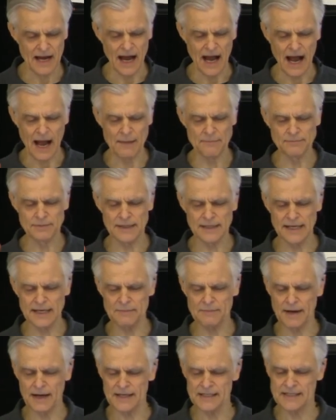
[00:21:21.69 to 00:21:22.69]
I'm
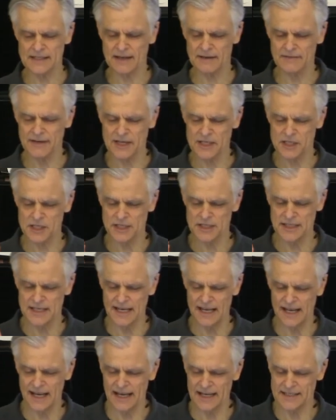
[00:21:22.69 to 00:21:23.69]
bringing my salvation
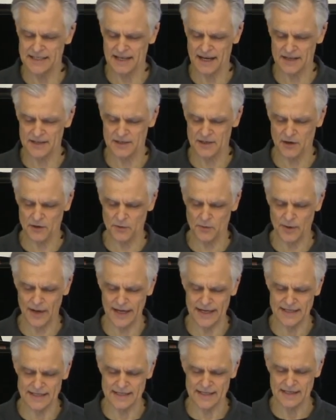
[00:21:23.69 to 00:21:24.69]
near. It does not
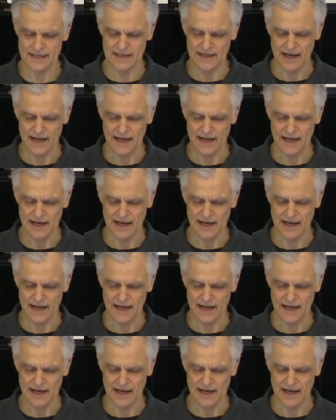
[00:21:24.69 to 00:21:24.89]
wait.